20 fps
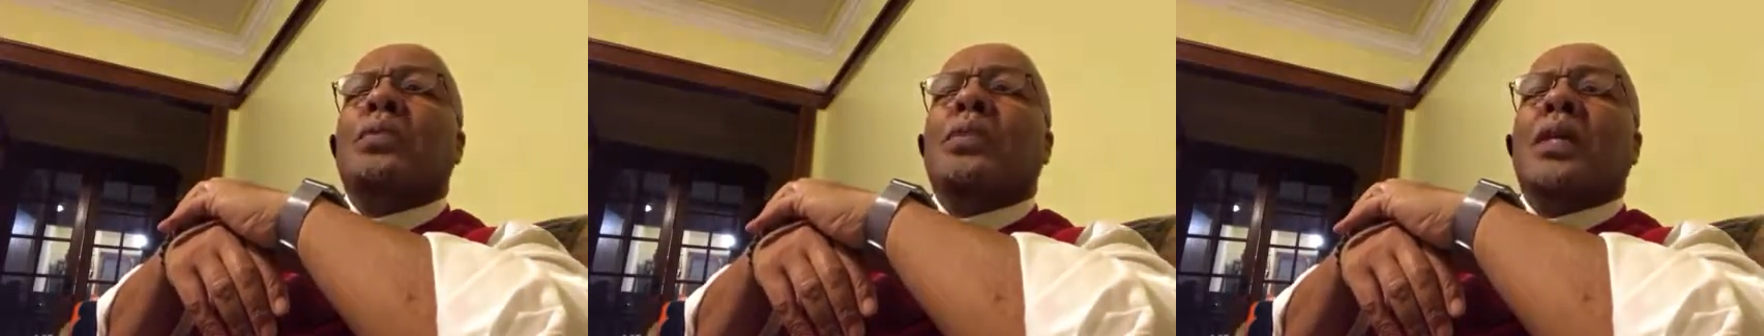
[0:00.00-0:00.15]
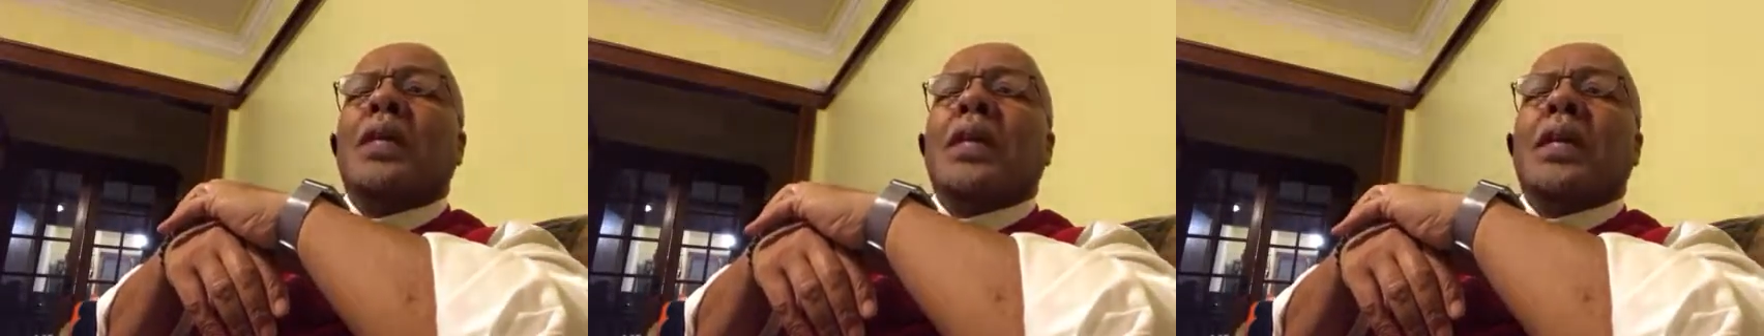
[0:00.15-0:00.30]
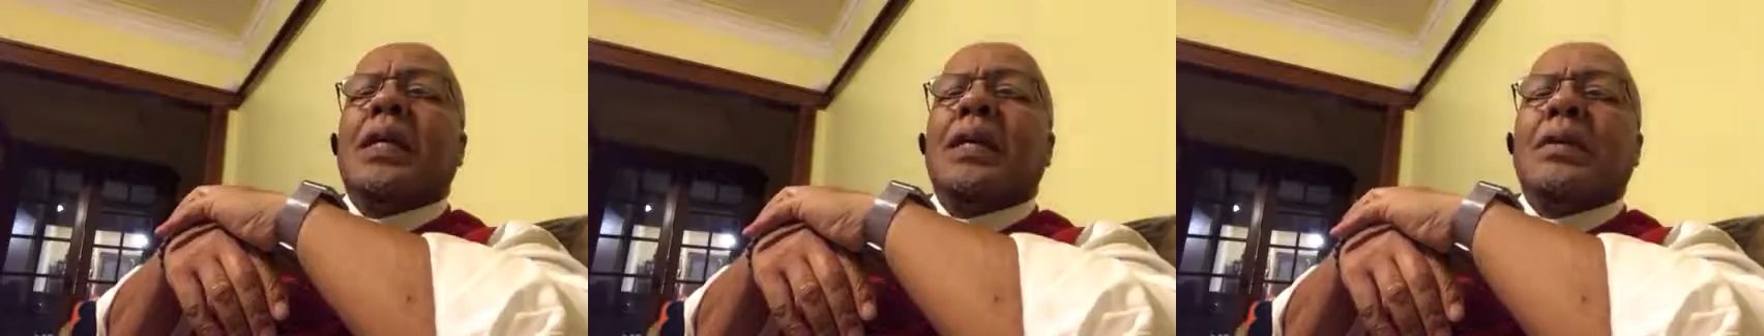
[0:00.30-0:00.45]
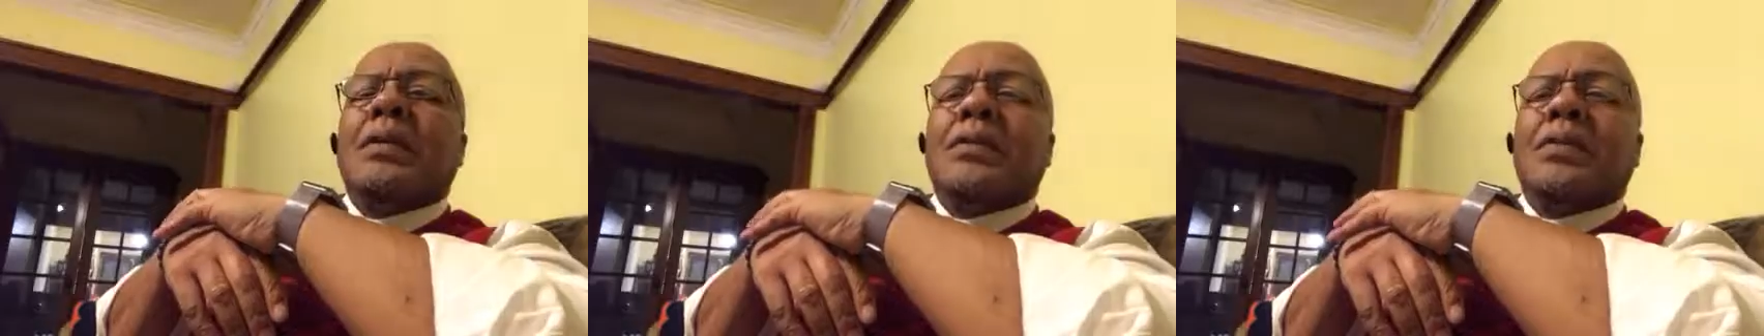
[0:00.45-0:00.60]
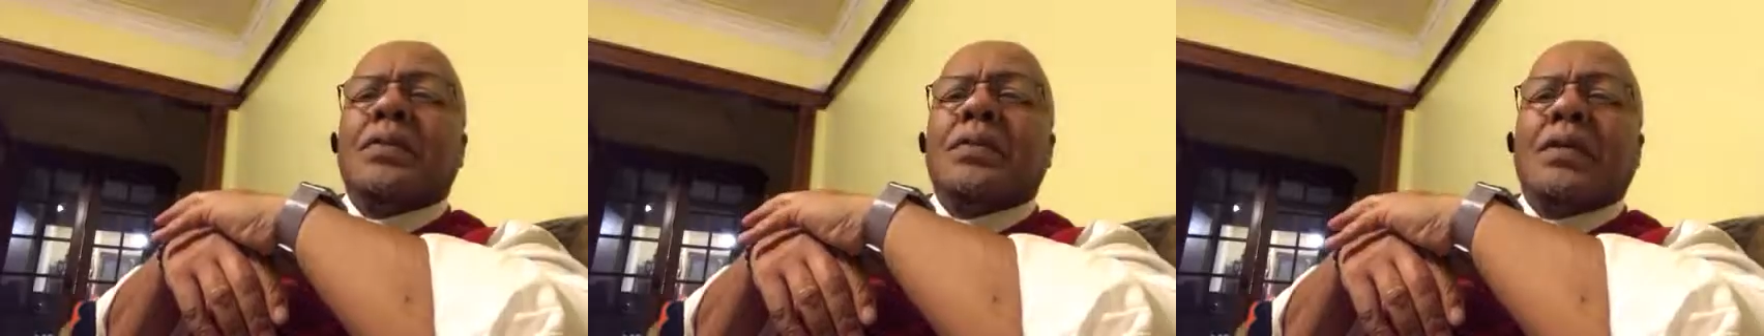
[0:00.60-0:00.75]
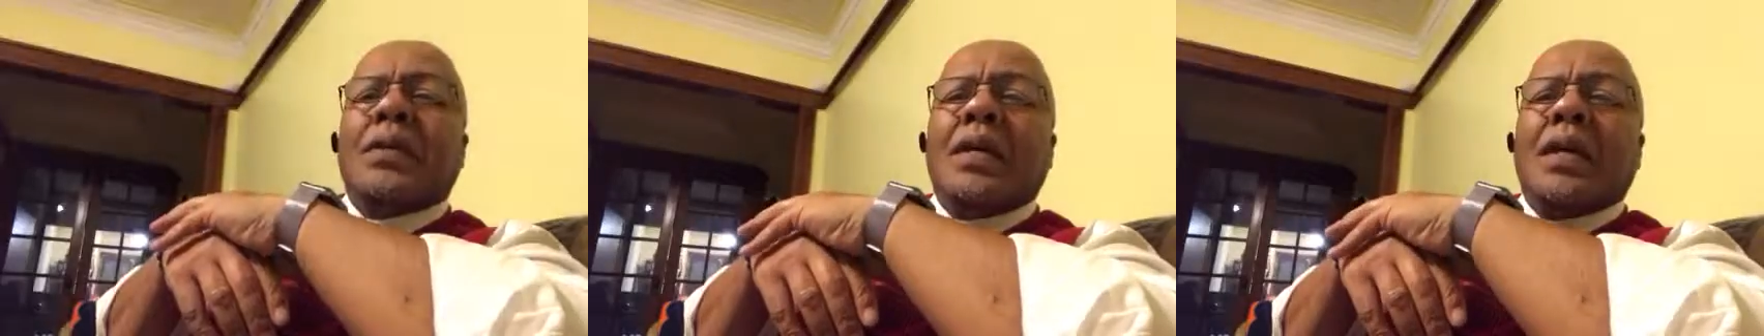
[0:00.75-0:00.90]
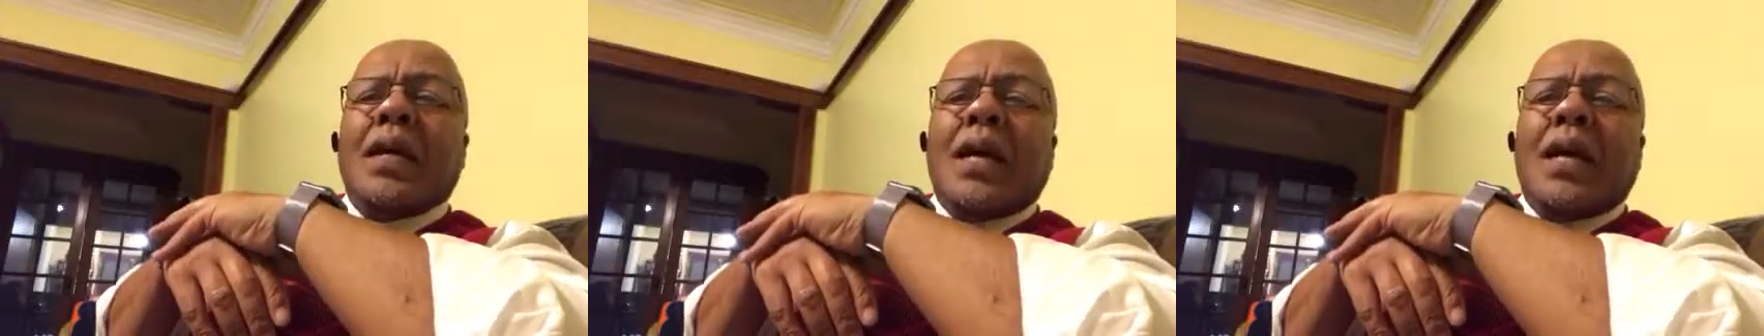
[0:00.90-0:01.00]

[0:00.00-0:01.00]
things.